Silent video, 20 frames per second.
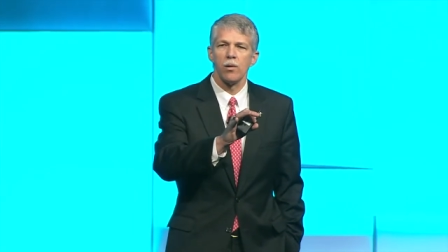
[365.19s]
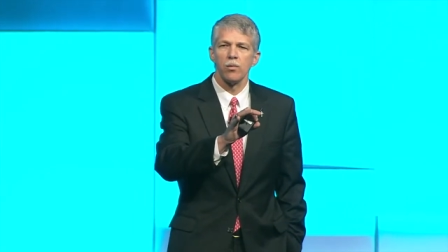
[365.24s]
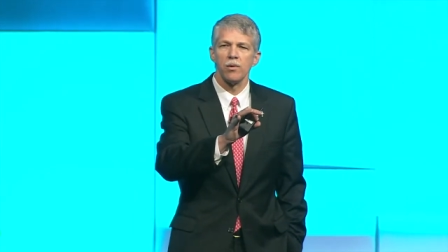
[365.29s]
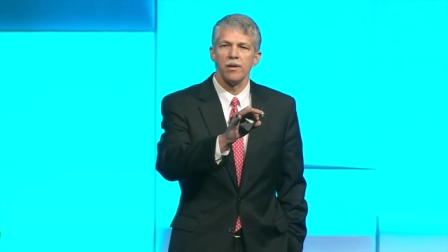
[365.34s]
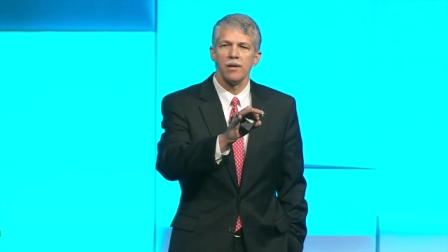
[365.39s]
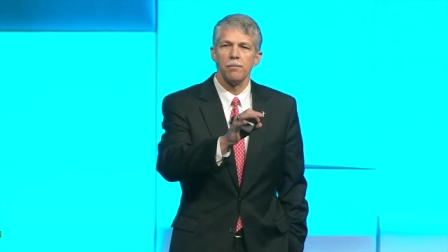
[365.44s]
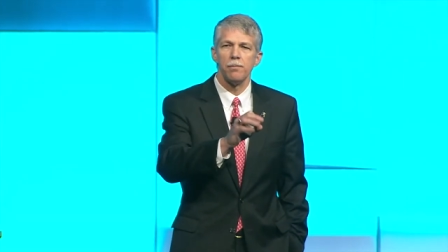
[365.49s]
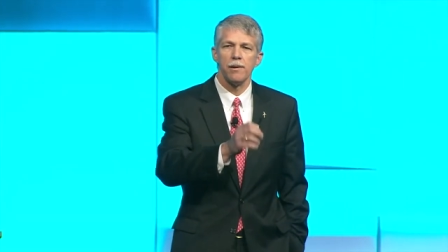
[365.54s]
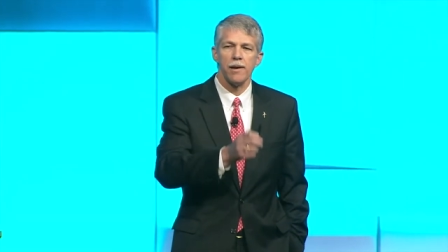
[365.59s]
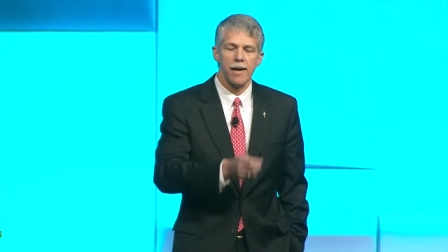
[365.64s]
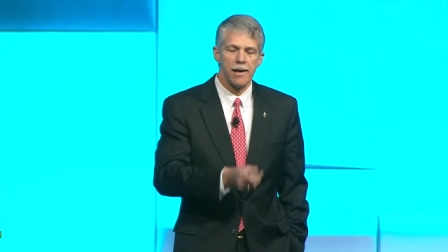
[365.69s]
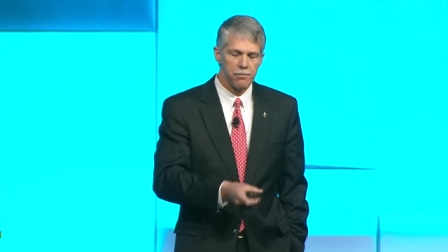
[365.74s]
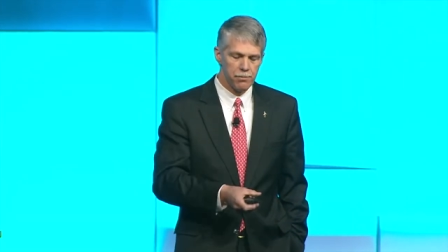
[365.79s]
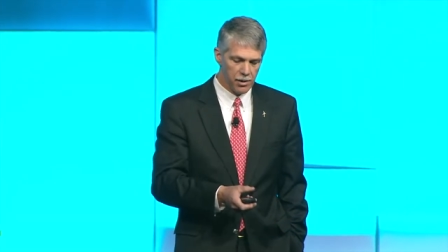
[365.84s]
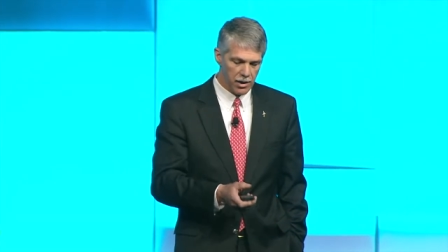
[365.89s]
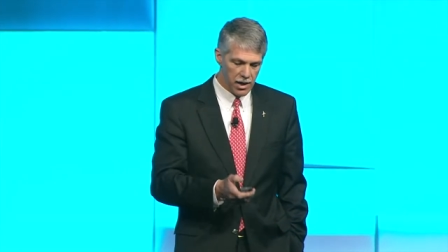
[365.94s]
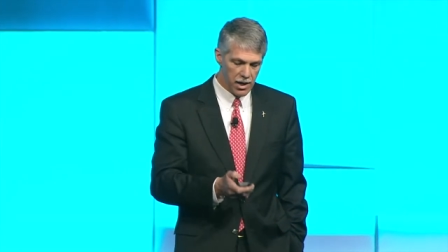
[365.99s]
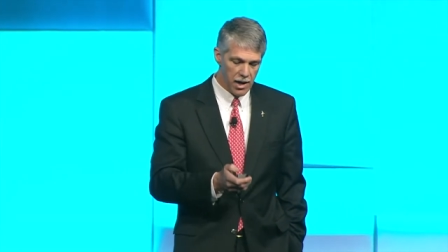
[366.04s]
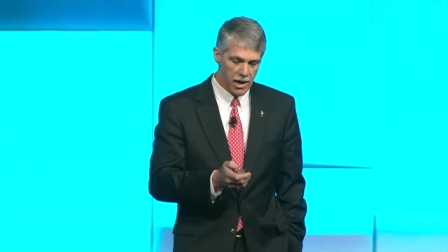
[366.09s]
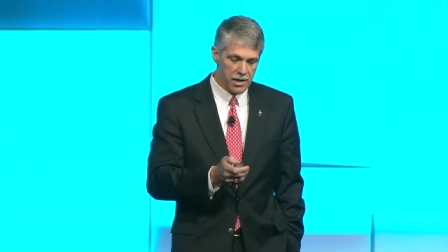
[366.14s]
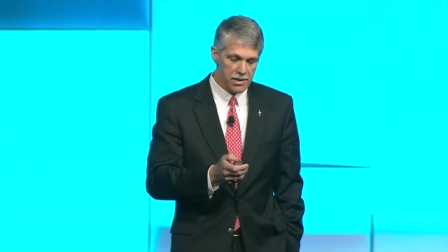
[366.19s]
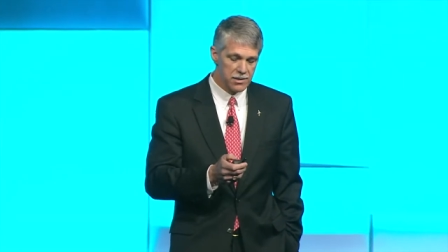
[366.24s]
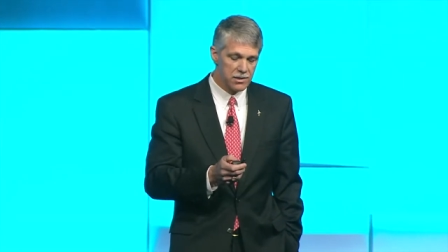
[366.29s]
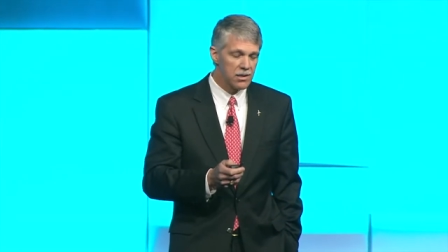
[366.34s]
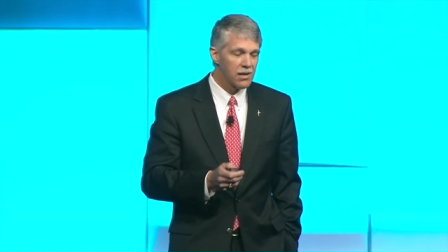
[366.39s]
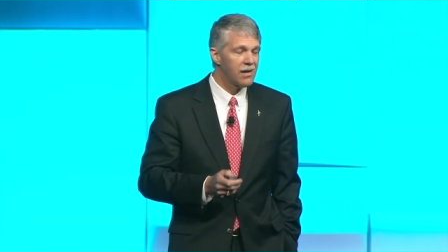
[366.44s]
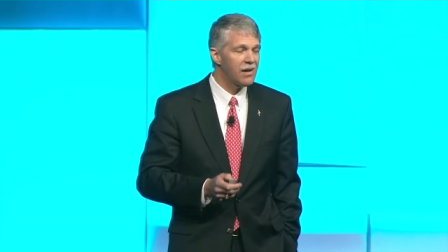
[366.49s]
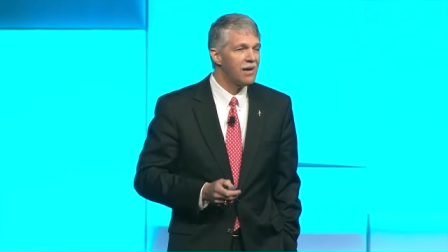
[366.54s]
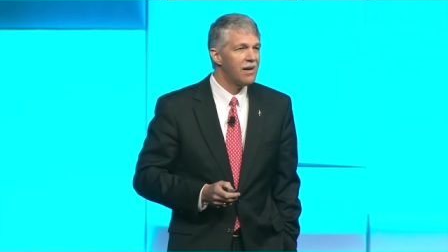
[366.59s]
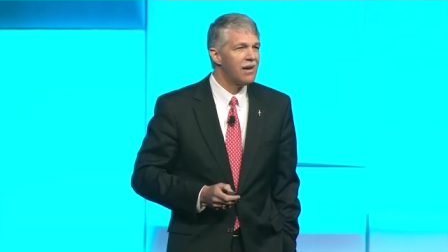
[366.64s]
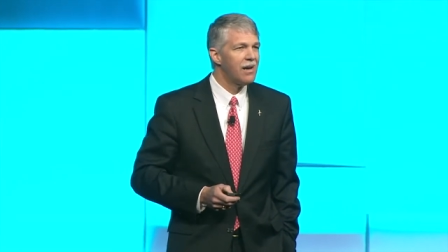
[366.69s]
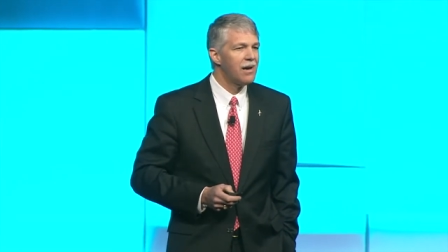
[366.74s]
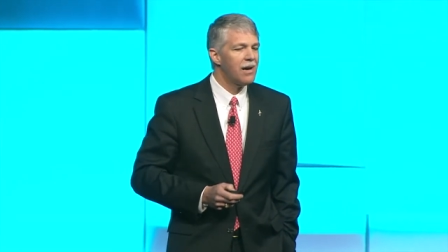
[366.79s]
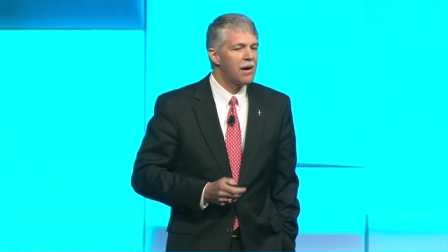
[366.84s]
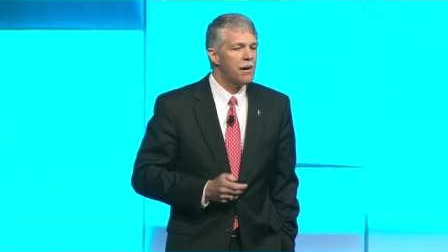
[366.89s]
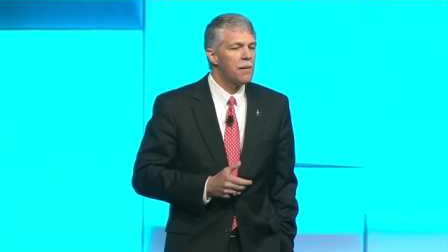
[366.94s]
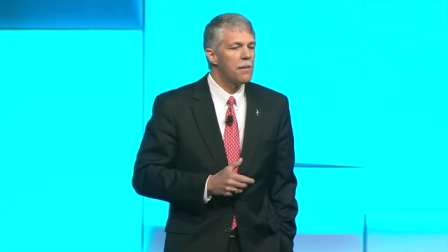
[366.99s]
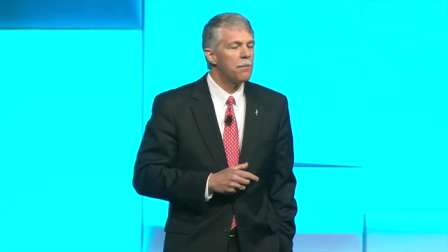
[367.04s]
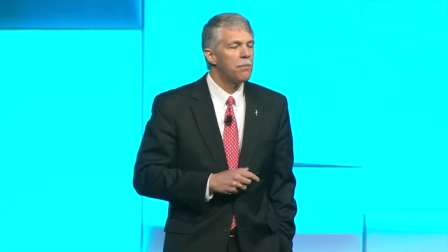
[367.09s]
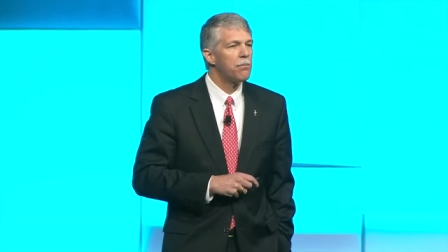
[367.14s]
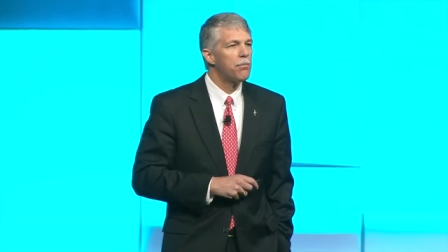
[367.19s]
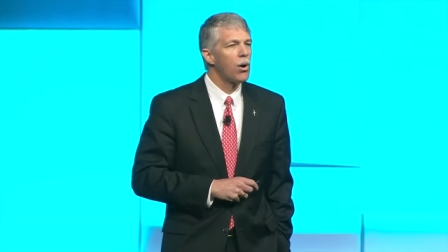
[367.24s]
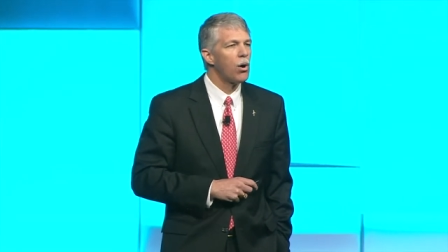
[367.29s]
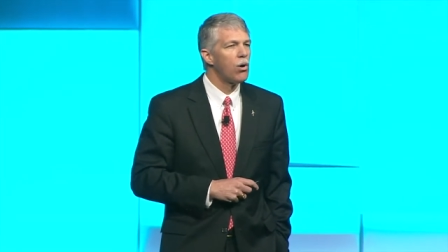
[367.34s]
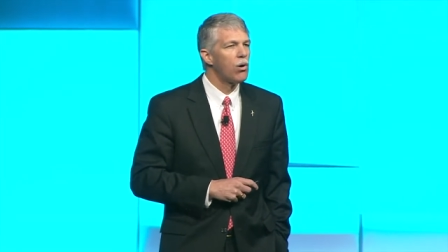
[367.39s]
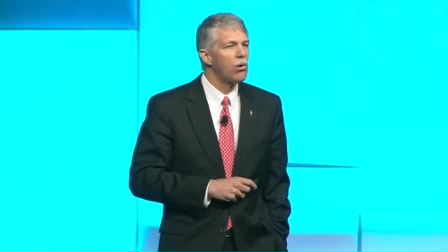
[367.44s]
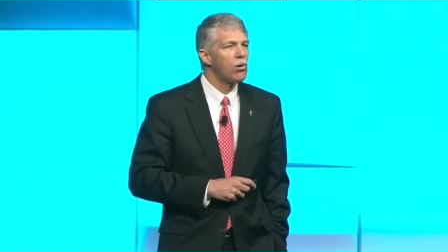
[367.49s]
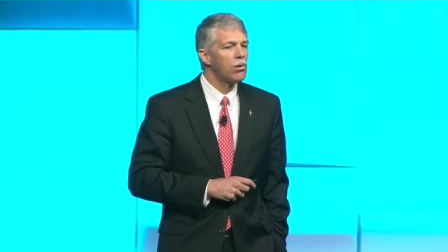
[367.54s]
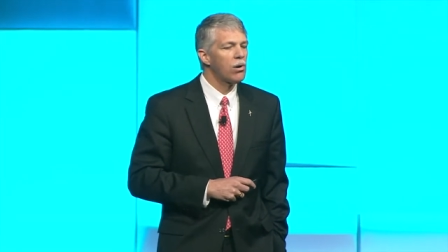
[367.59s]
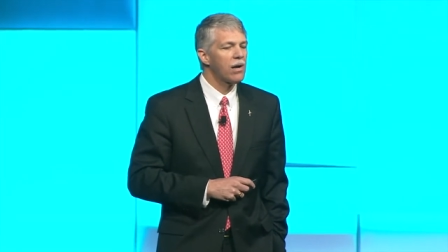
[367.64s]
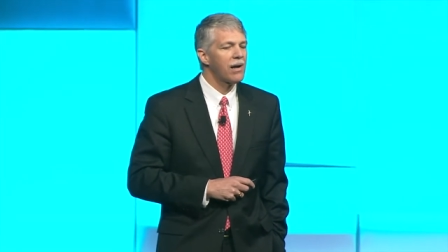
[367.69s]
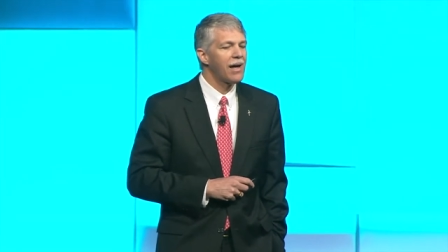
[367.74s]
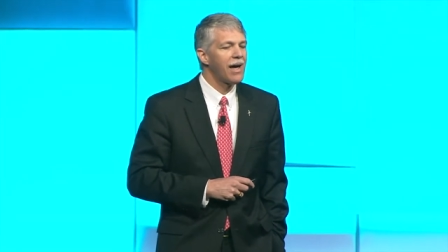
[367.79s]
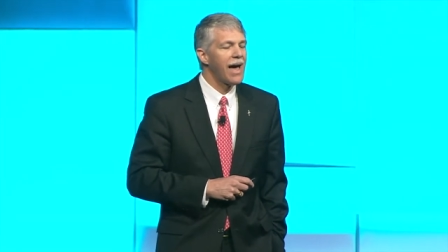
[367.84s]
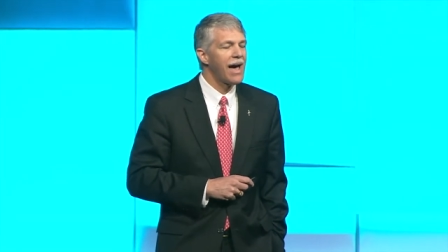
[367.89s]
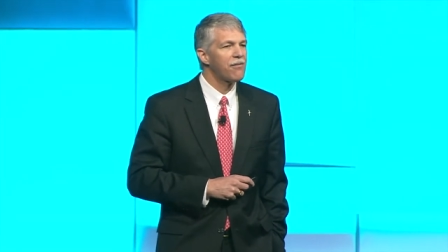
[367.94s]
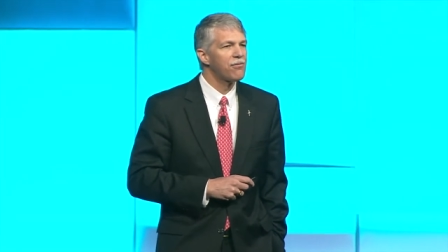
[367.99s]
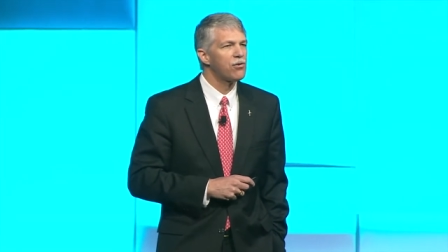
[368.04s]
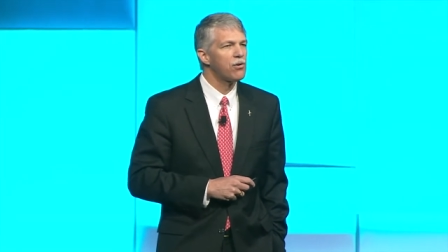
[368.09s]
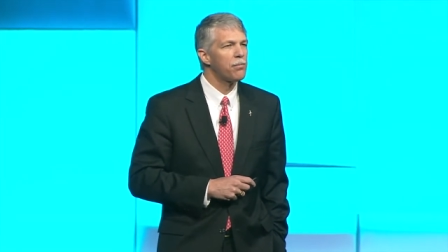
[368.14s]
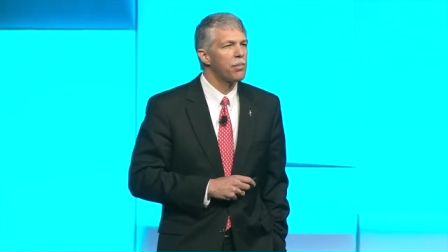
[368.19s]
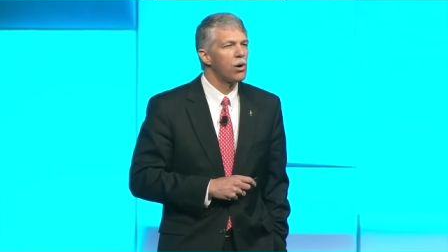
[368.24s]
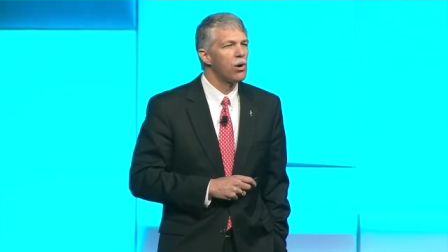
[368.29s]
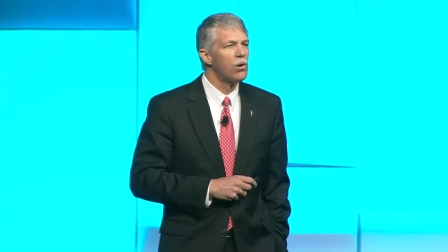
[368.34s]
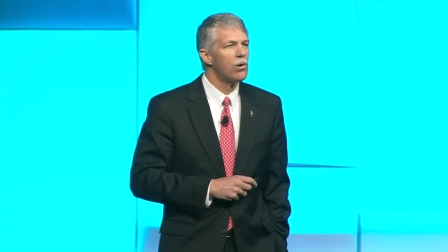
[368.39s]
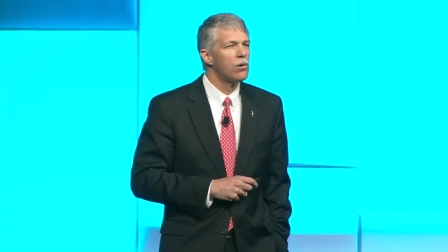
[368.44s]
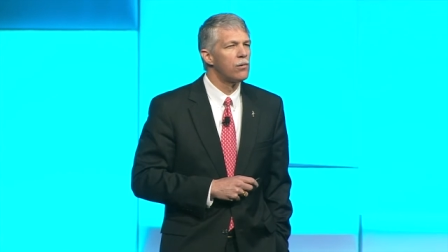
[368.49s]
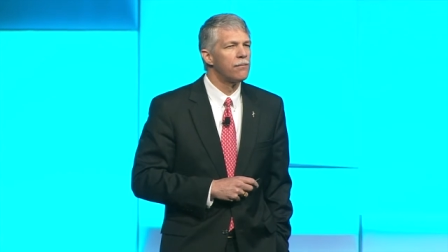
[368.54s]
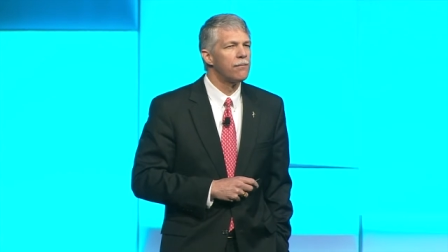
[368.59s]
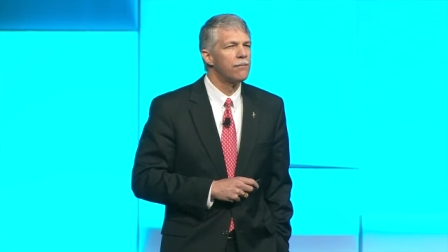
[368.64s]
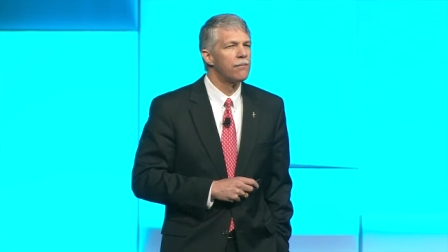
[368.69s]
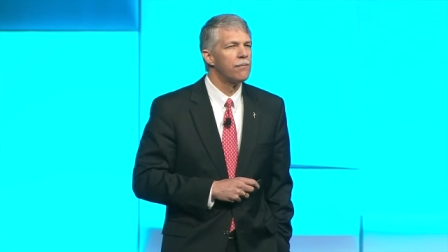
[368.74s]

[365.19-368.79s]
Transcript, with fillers: with EPA because poll after poll